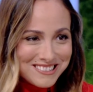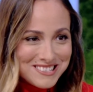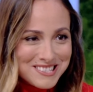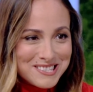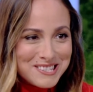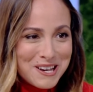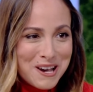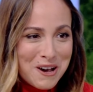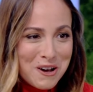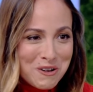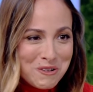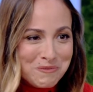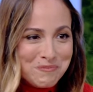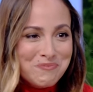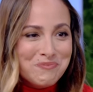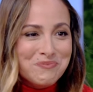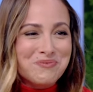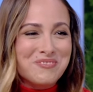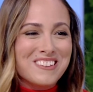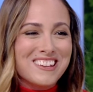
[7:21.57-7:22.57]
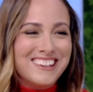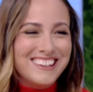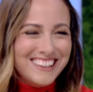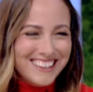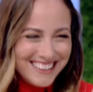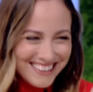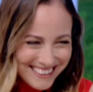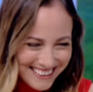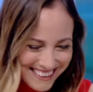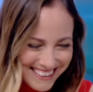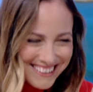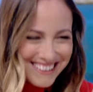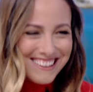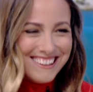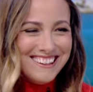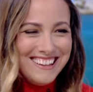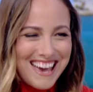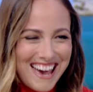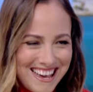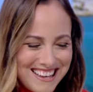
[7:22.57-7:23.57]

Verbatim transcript: So Oh, I've been hearing a lot about this. Yeah.